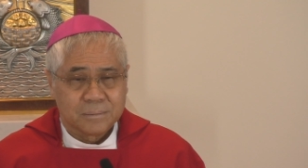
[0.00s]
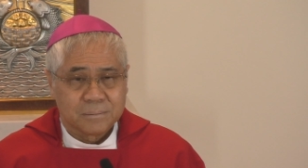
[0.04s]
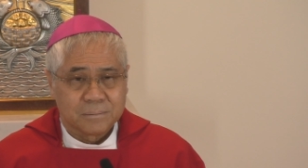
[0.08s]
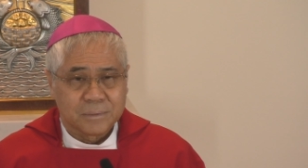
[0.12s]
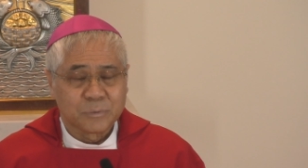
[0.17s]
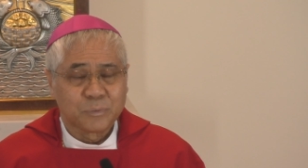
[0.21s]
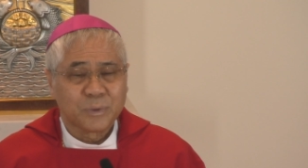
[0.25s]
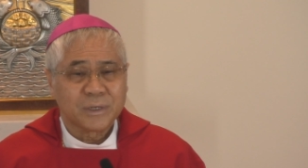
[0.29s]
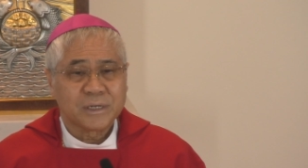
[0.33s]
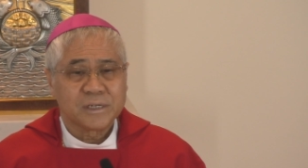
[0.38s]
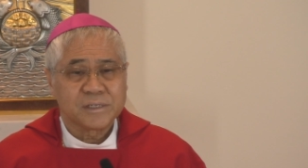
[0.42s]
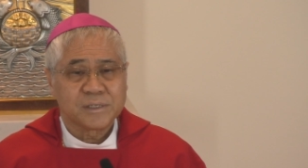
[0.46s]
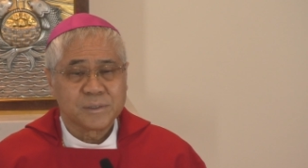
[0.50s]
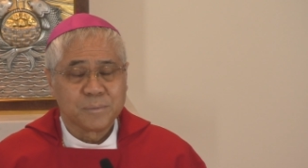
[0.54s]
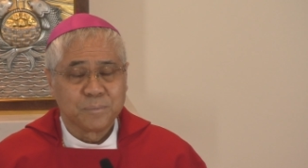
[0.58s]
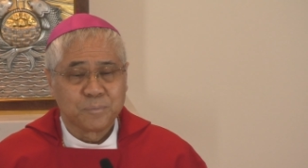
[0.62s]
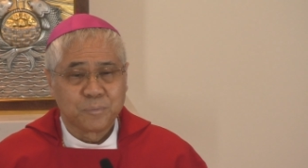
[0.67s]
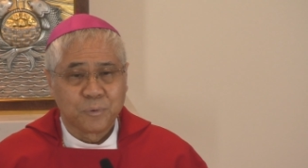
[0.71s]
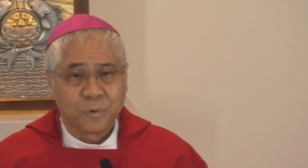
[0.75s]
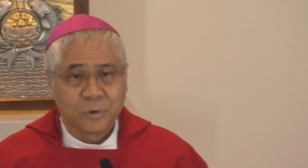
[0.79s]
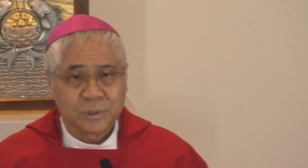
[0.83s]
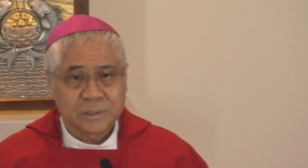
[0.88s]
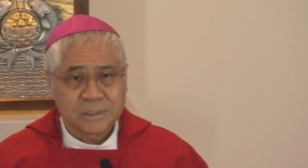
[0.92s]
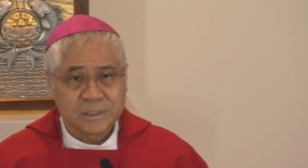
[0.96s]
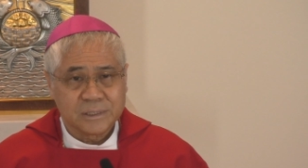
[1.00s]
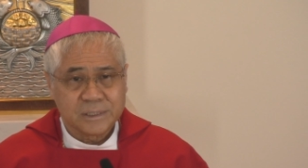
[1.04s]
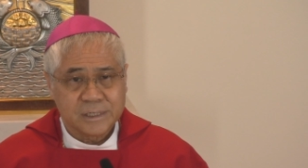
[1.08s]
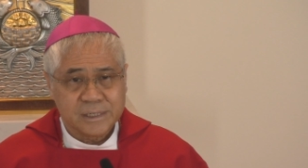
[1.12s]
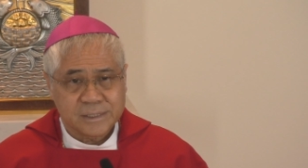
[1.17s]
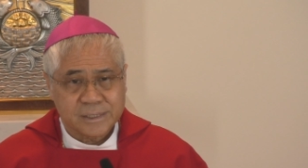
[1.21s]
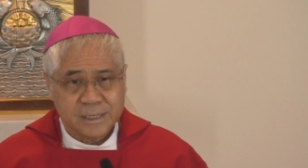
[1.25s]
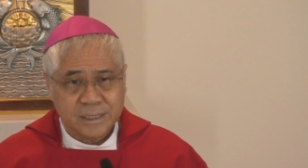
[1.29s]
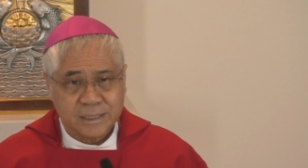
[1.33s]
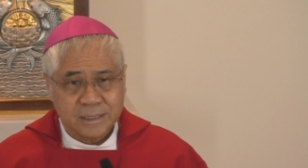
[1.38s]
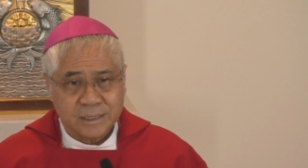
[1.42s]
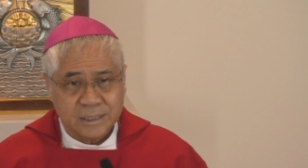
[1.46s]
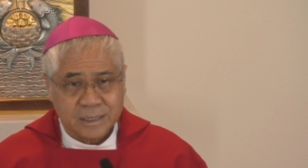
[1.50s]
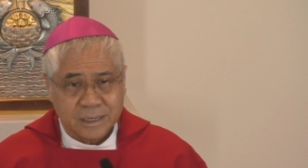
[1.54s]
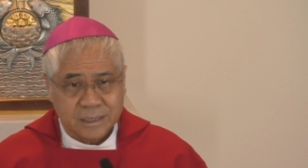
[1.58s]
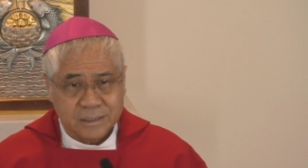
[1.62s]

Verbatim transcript: But what is important is that